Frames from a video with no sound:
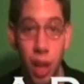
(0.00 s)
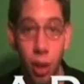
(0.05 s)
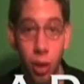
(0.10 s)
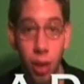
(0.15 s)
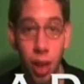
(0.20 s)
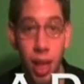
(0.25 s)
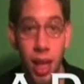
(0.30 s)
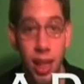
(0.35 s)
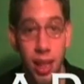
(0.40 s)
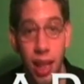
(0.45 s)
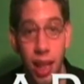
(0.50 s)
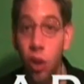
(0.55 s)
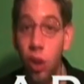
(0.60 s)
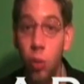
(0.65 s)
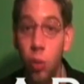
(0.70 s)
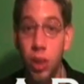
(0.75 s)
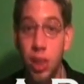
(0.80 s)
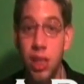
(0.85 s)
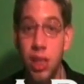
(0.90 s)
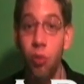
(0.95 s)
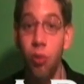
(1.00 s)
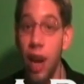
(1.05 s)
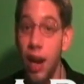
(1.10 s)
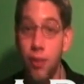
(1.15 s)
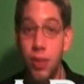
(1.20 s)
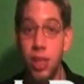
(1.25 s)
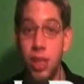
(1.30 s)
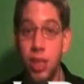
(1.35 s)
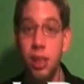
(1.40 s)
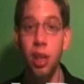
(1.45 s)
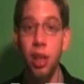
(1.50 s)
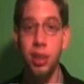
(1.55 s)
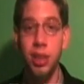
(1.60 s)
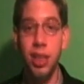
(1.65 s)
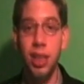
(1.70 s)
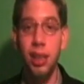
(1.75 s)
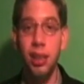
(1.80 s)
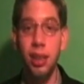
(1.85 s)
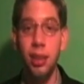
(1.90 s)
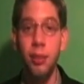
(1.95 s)
Gerald, not only was he ravishing
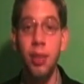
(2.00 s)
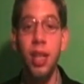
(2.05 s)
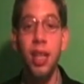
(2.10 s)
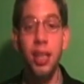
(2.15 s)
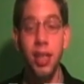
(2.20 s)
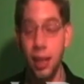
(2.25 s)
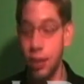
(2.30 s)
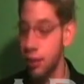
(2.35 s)
articulate,